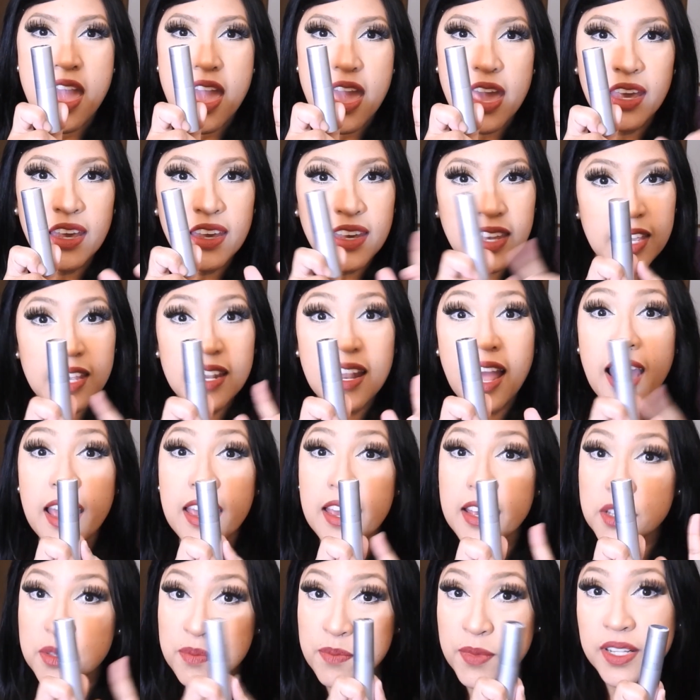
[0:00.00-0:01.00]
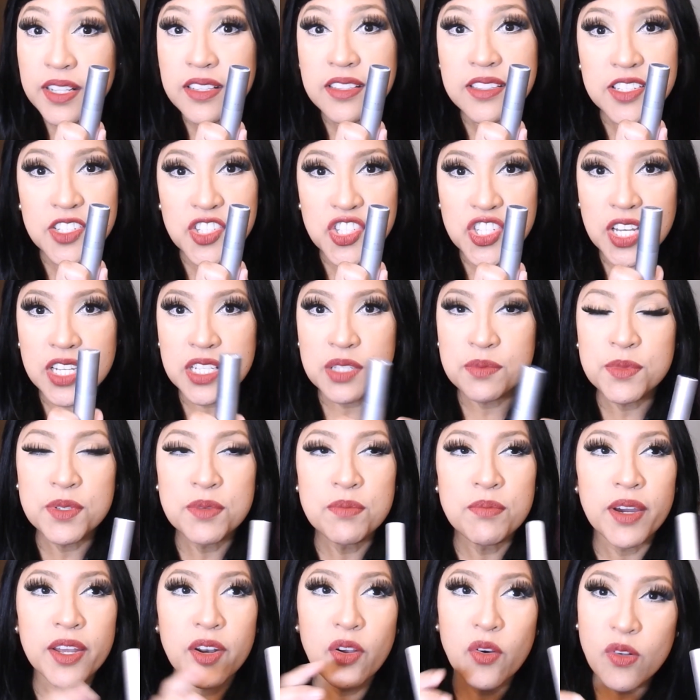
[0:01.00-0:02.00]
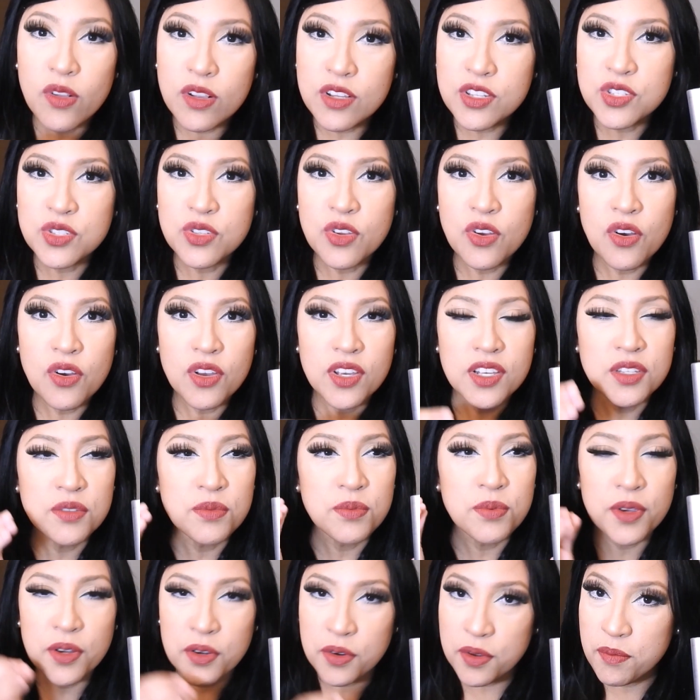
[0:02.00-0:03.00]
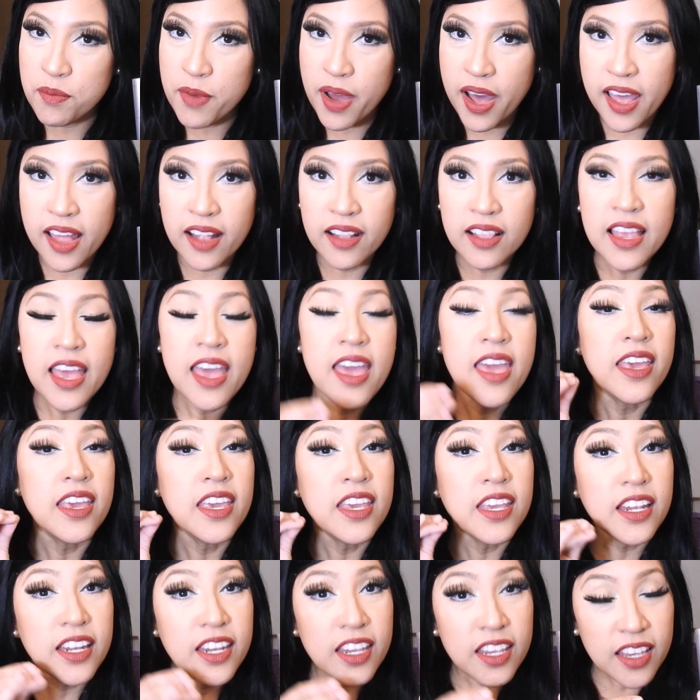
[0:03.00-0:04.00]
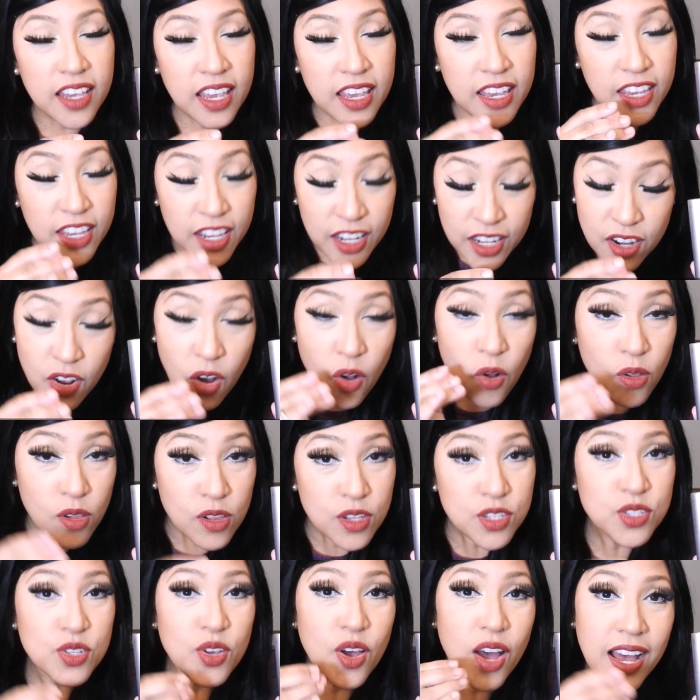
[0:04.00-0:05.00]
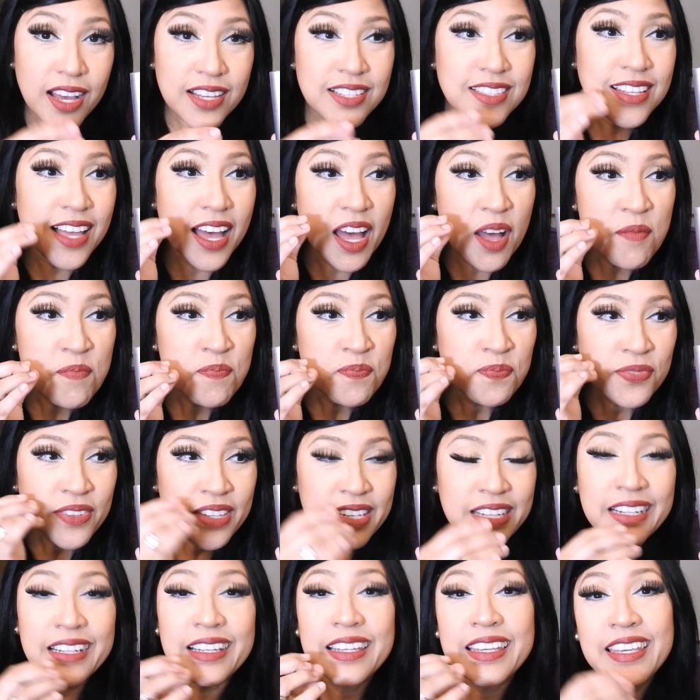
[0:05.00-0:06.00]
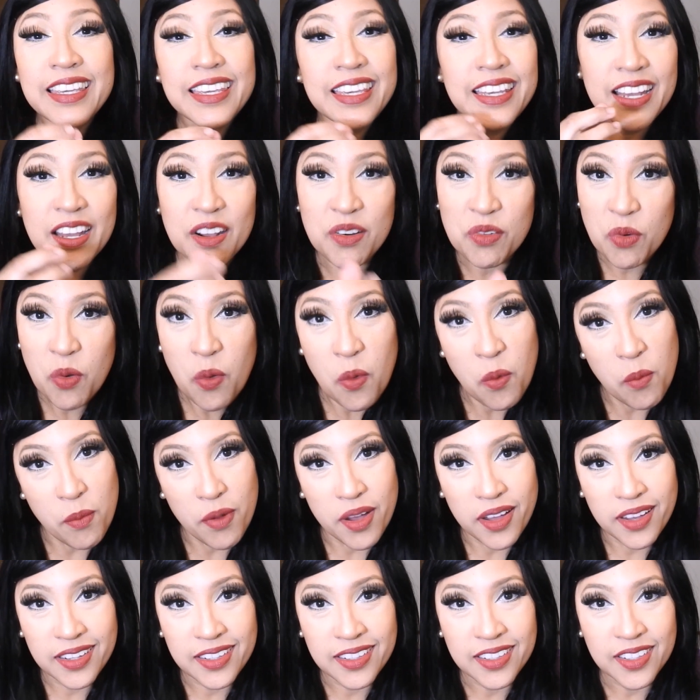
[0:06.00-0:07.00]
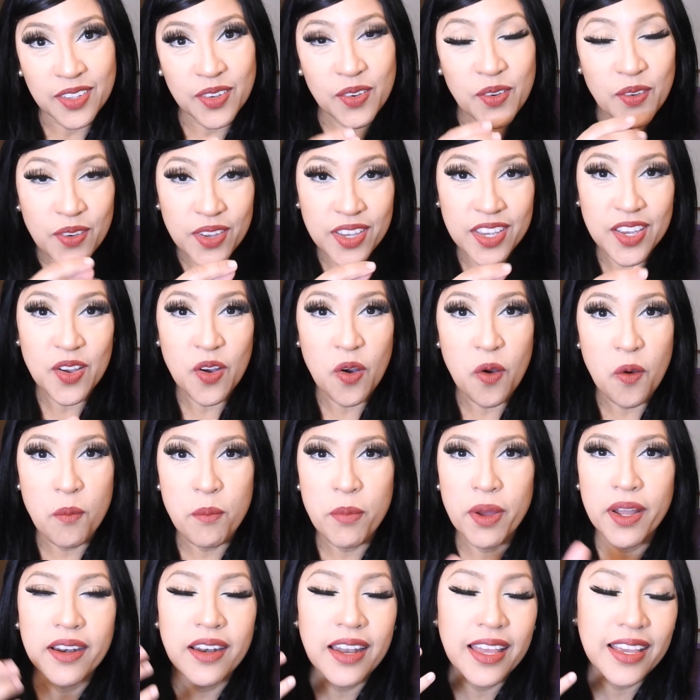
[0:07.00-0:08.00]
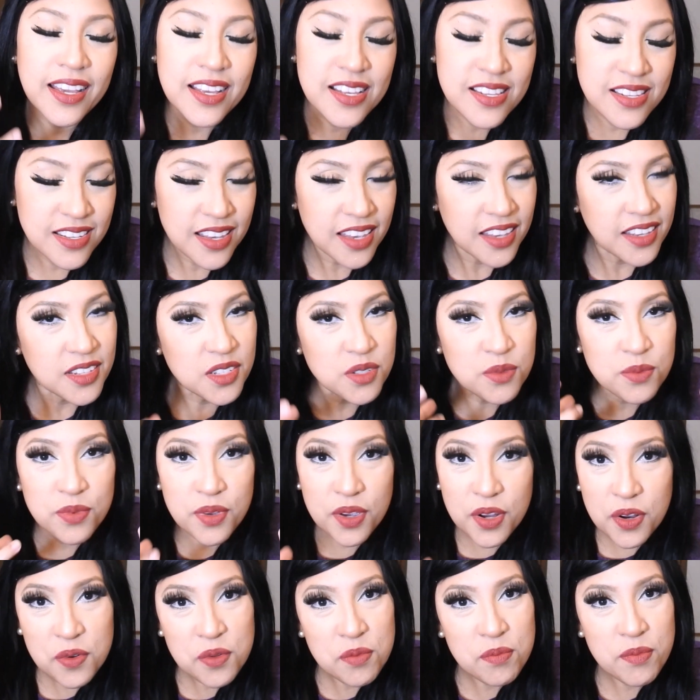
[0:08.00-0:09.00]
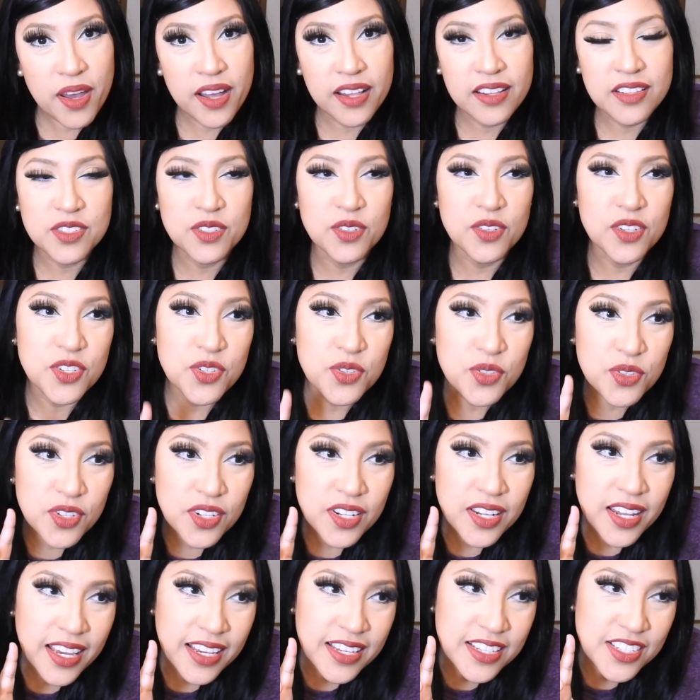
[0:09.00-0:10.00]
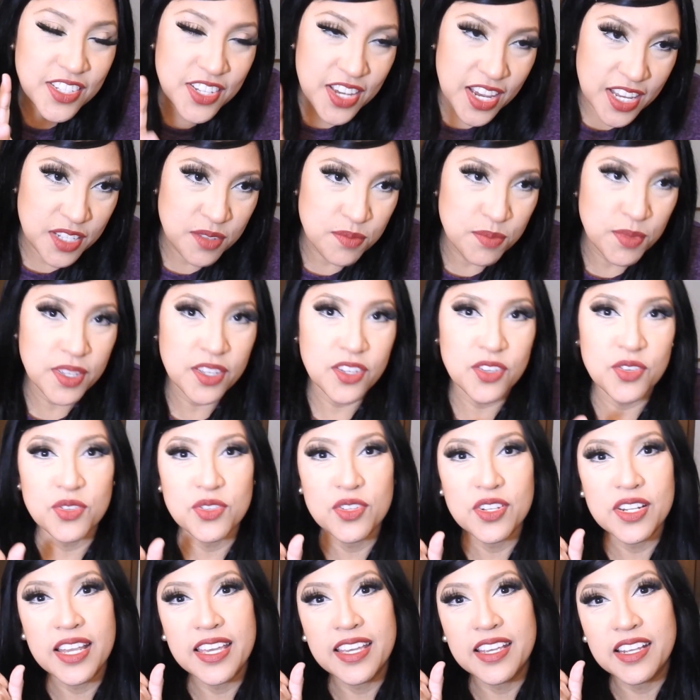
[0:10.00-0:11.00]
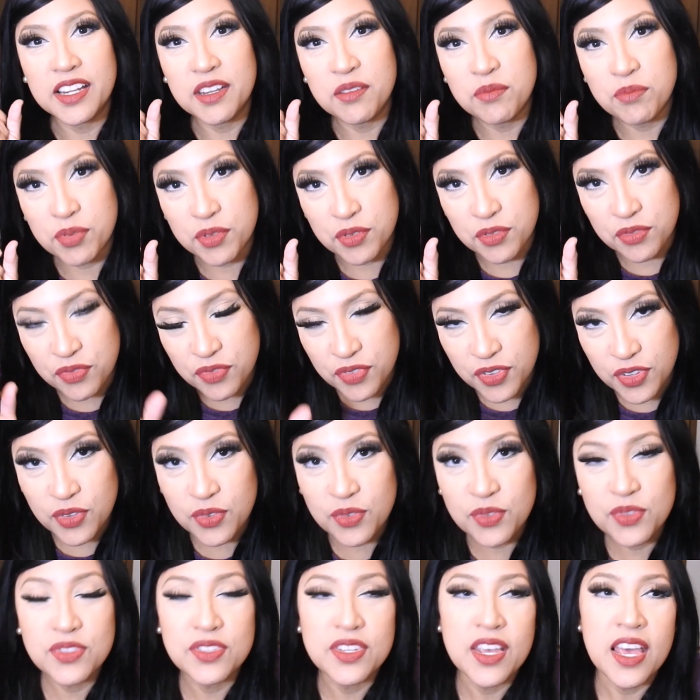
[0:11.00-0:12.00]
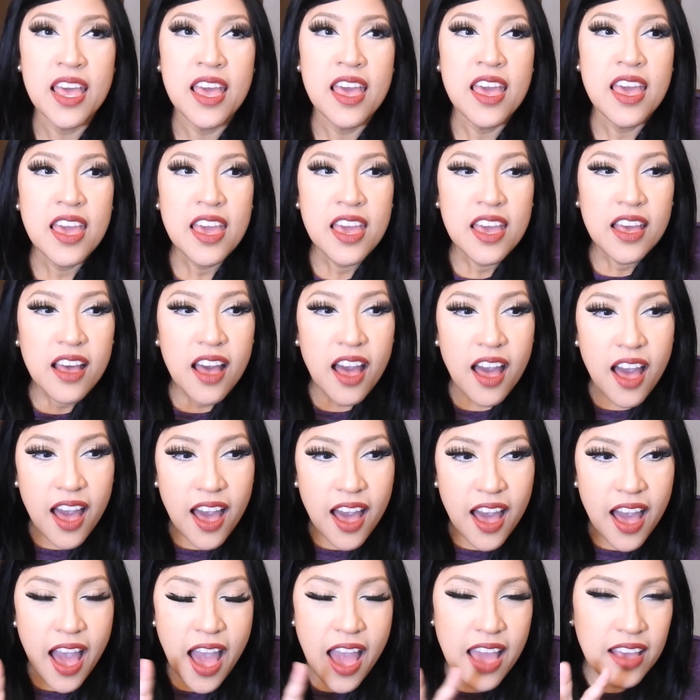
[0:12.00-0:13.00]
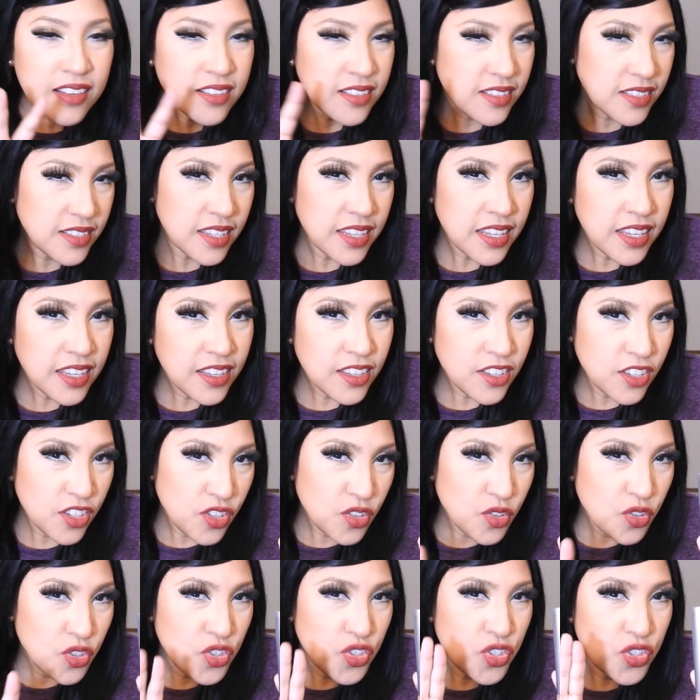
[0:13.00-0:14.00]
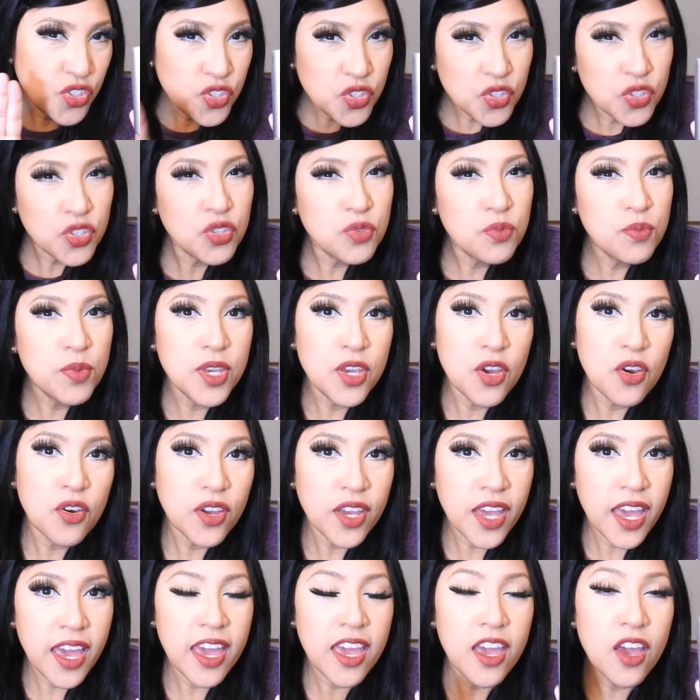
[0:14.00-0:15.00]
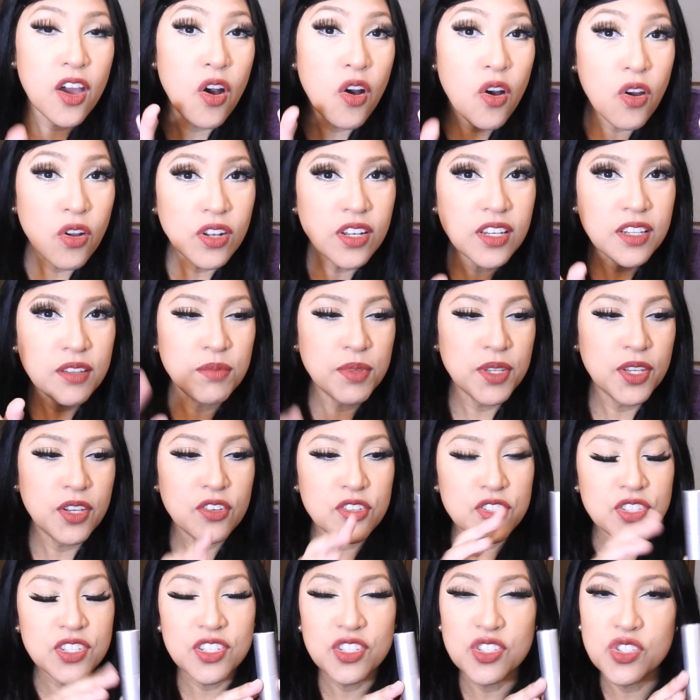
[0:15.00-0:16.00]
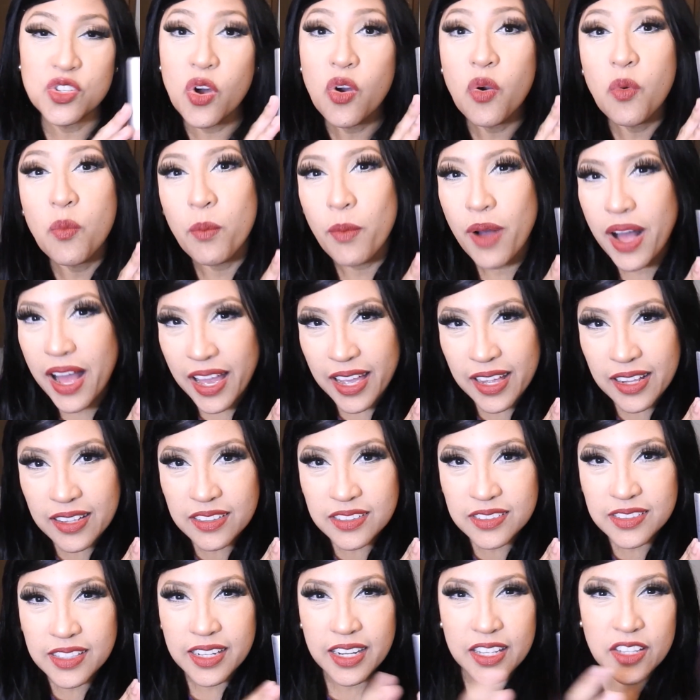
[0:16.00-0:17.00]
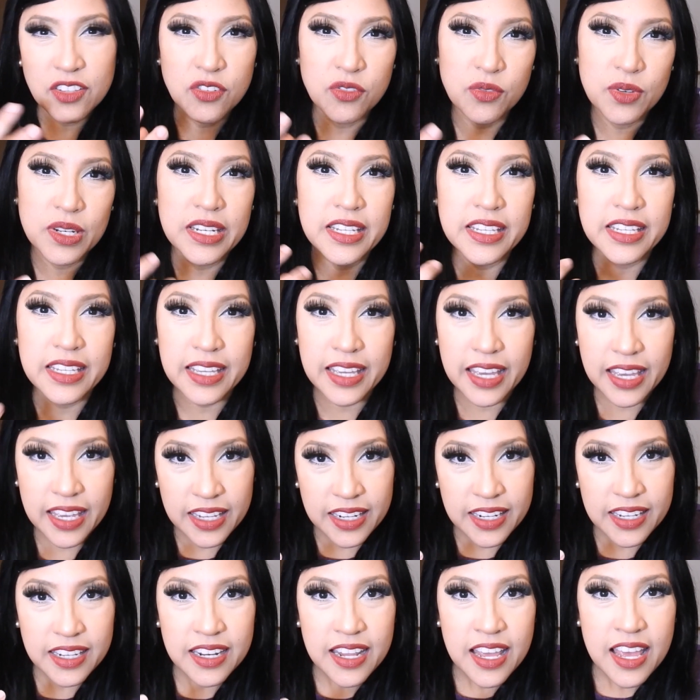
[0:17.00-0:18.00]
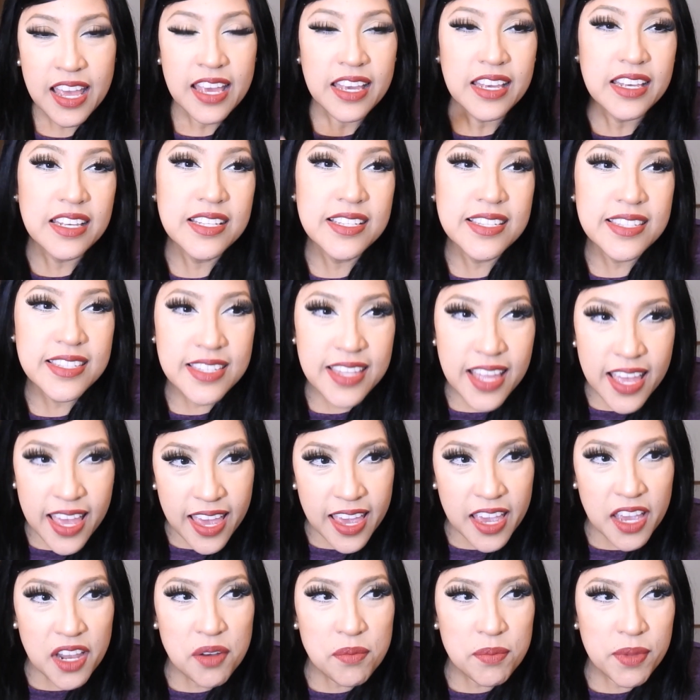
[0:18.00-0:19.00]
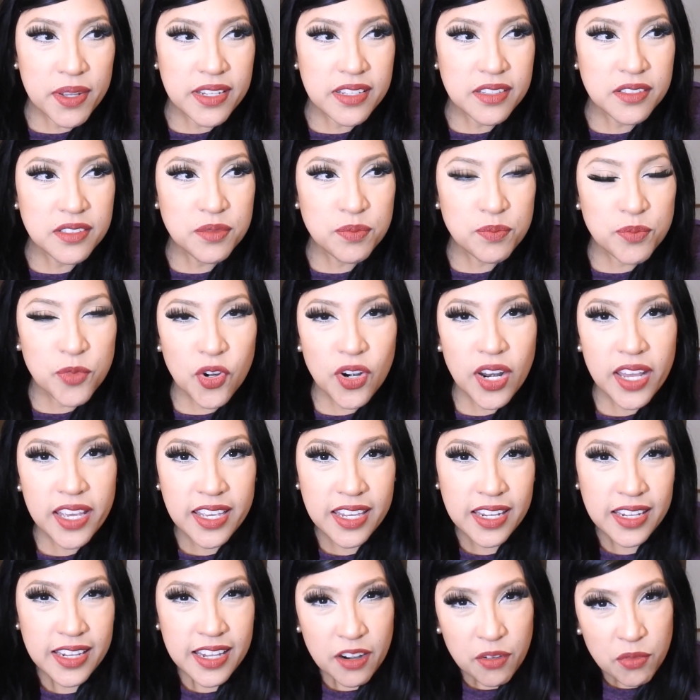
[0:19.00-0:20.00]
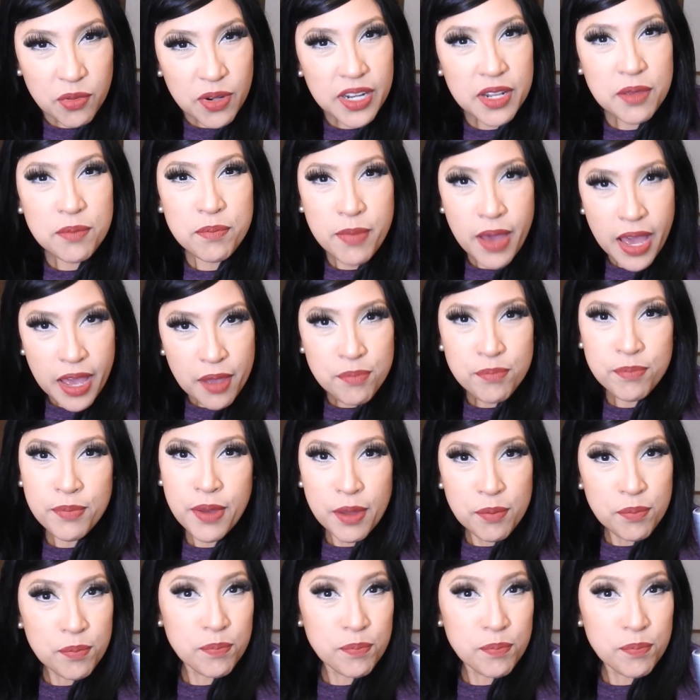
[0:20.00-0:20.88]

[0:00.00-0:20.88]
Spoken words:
And here I smell the jasmine, but also it's very mild. It also has that clean aroma going on, but like I said, it's very mild. So if you don't like jasmine, if you don't like clean perfumes, I think you should be okay, only because it's so mild that I don't really get it. It's there, but it's more like in a really bad